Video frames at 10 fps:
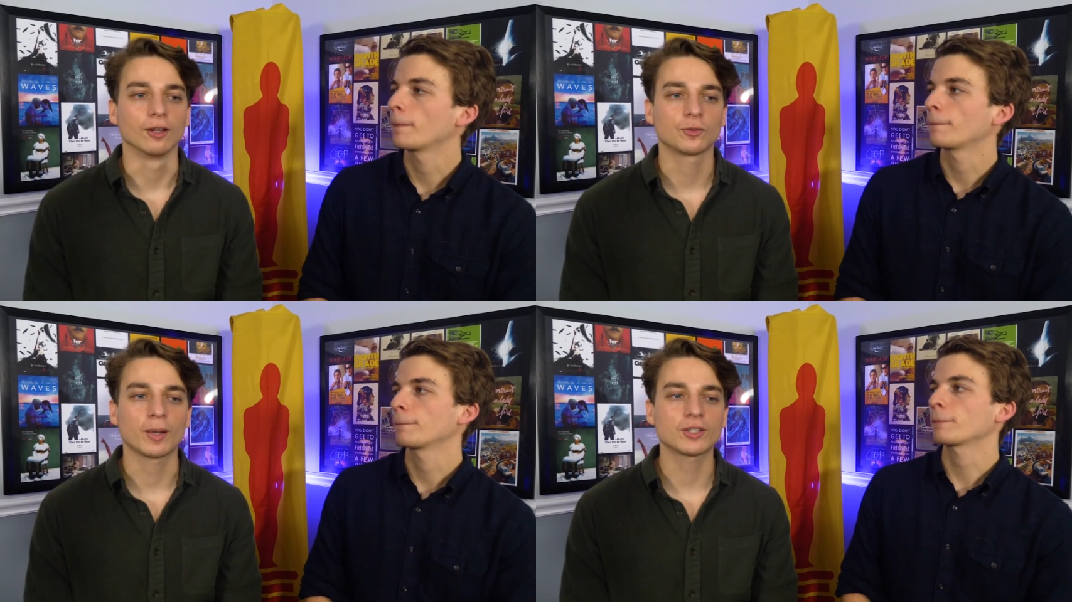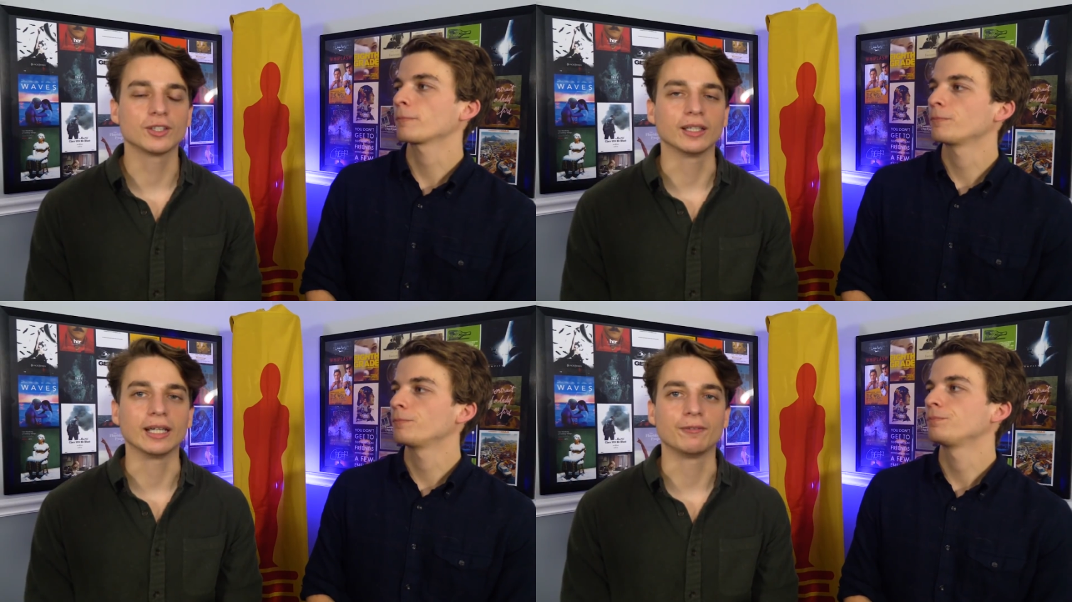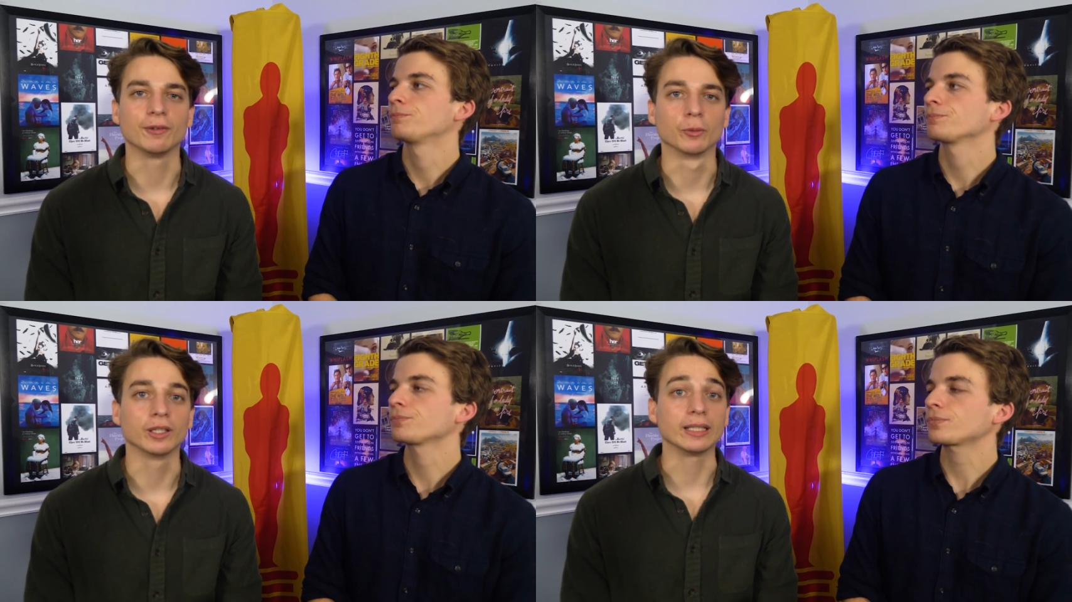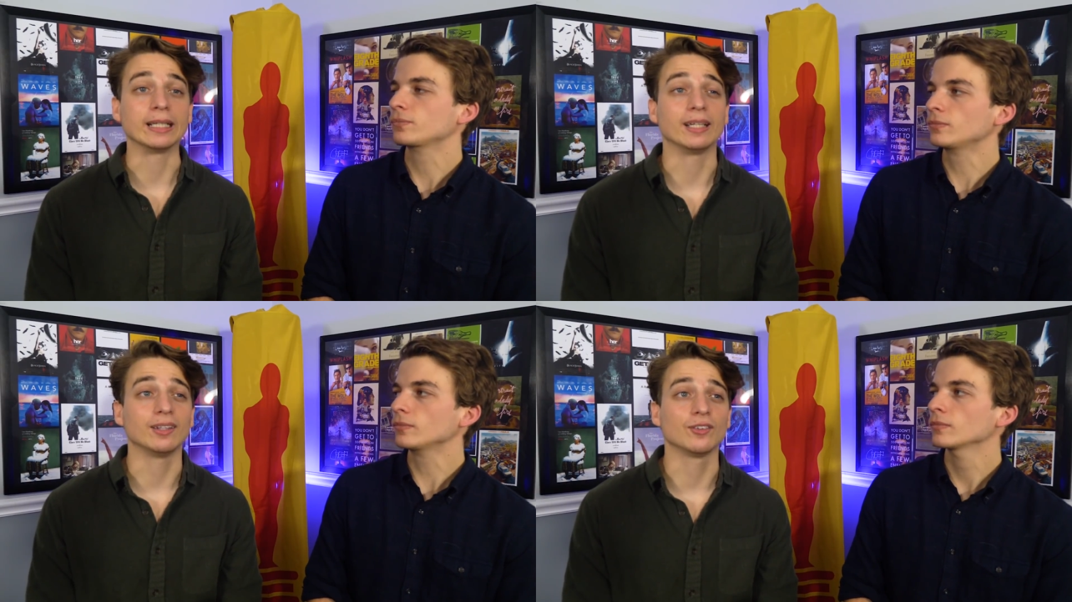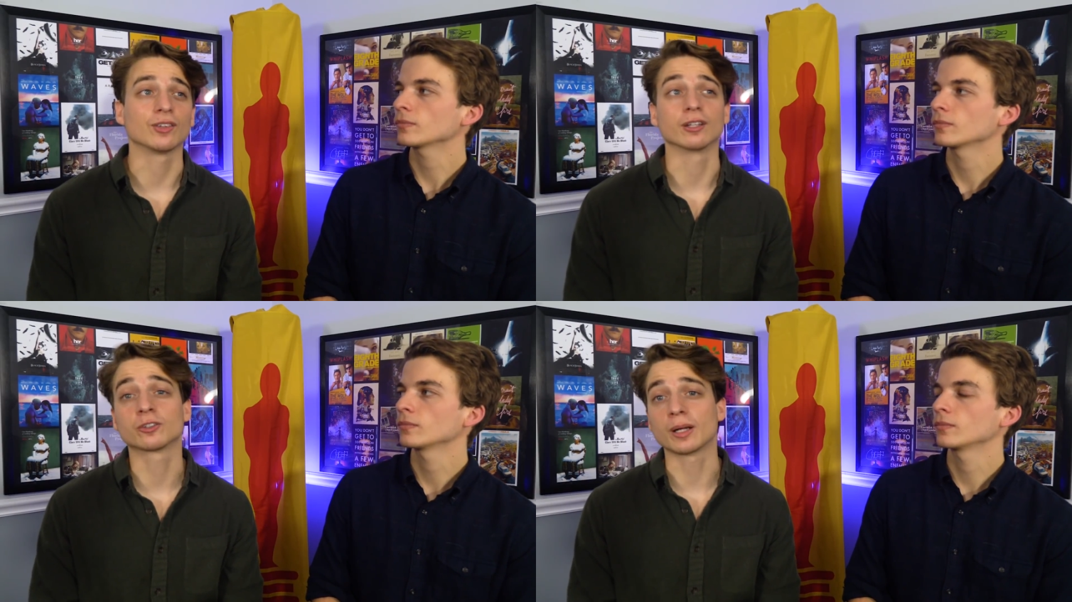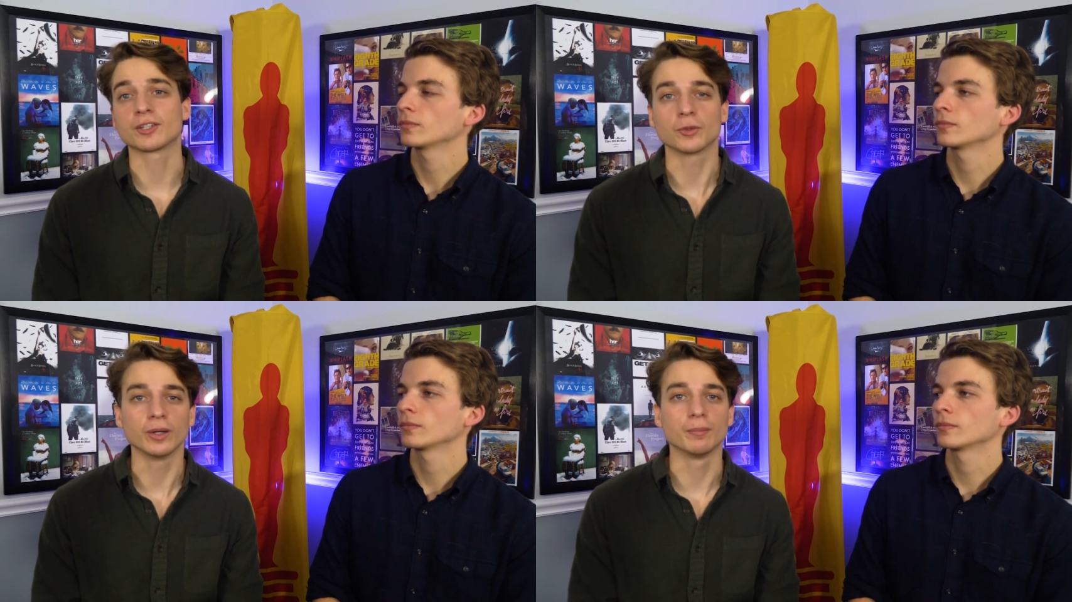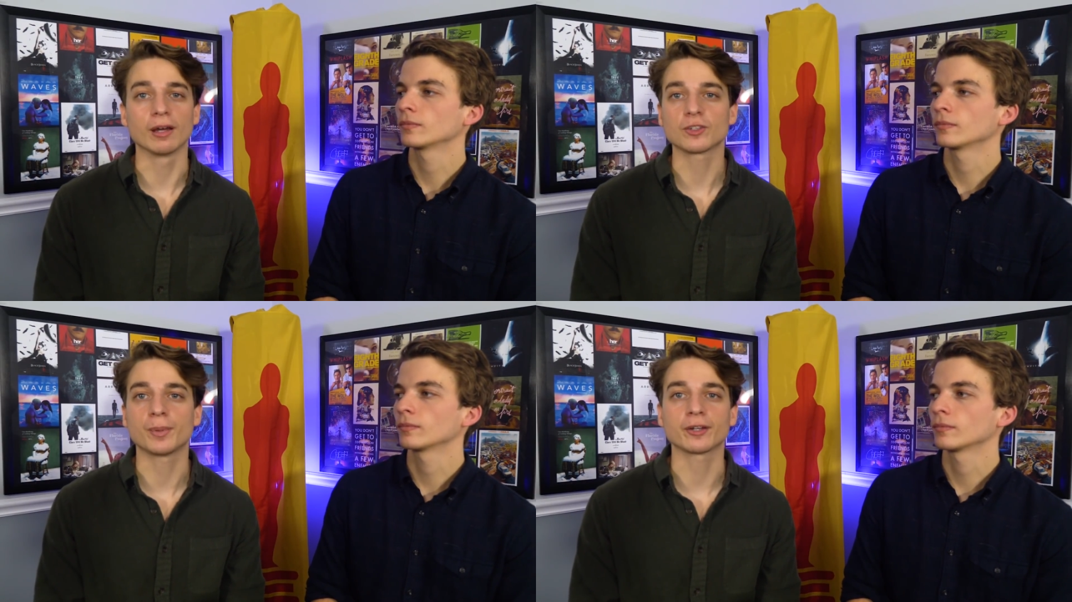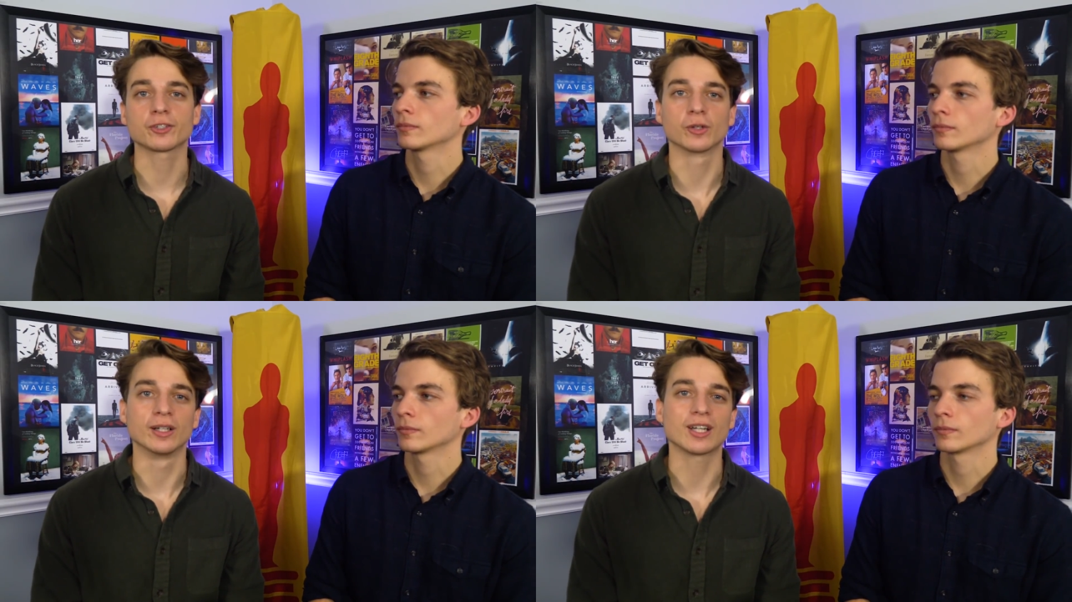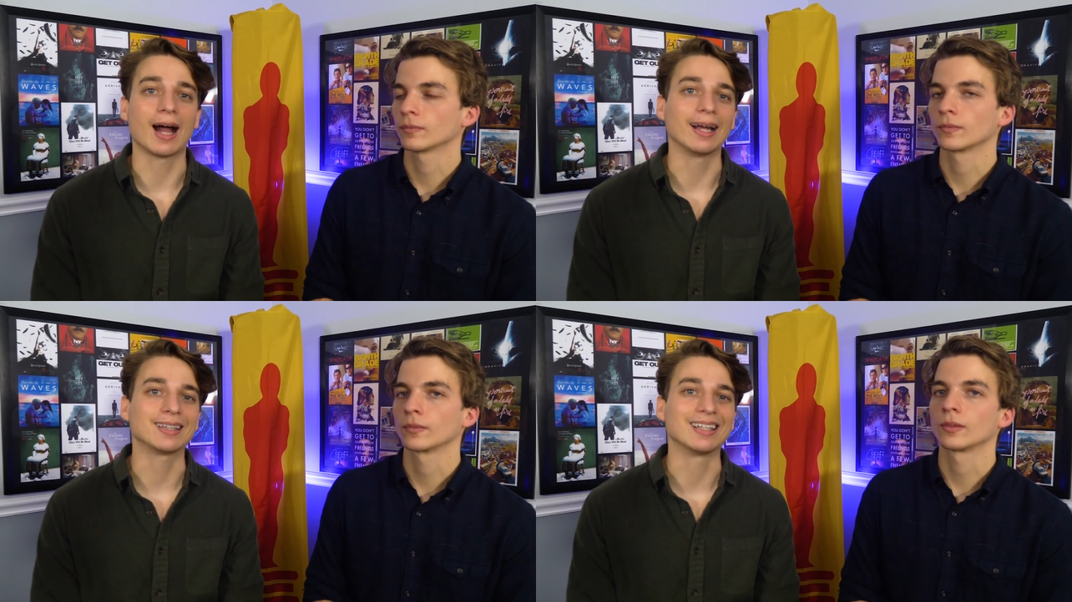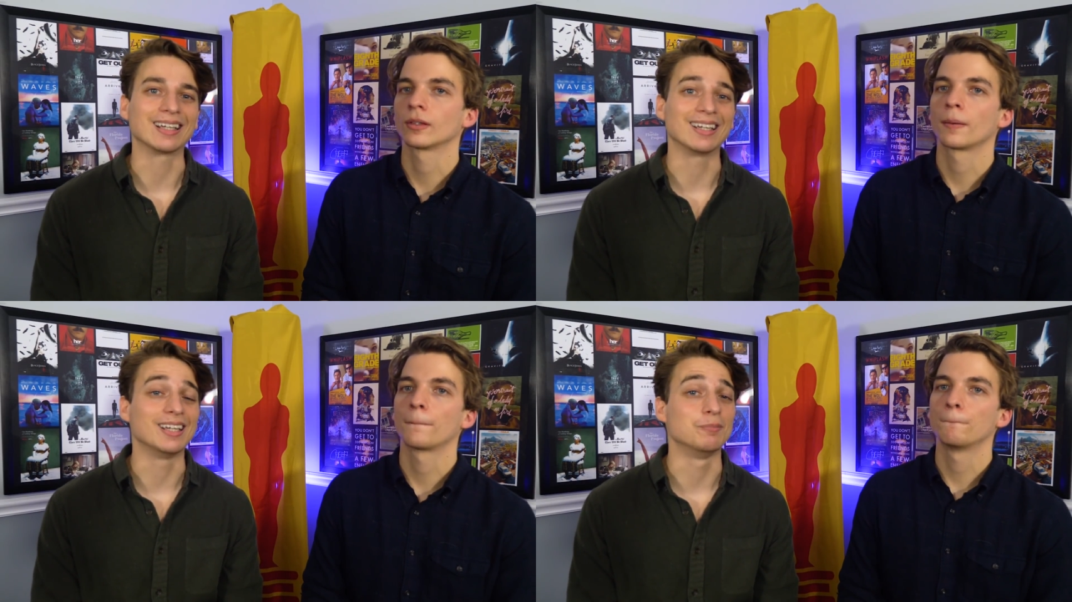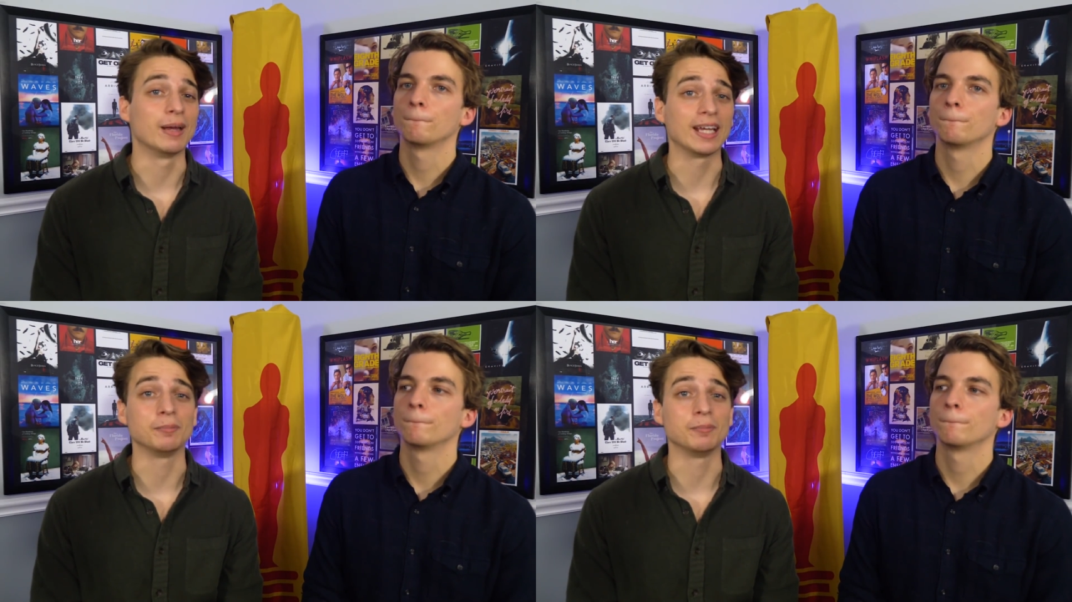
Speaker 1: especially if it really is a threat to win Best Picture, which I think it may